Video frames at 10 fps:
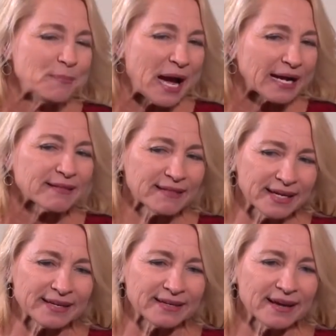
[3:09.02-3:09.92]
back
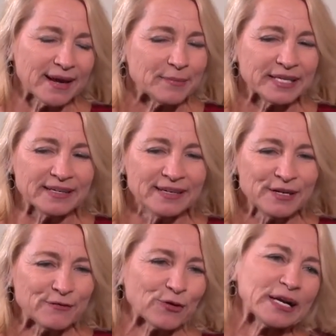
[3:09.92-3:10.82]
then, I mean,
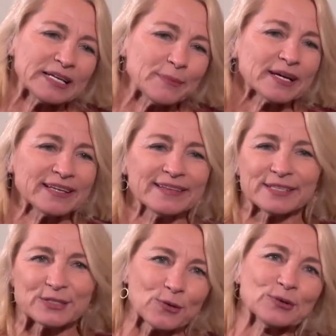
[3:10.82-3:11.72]
for anybody
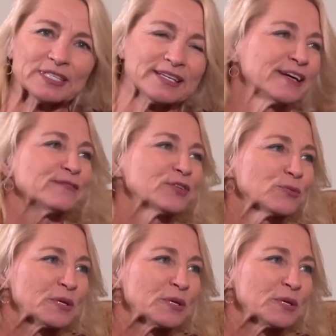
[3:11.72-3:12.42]
that's old enough to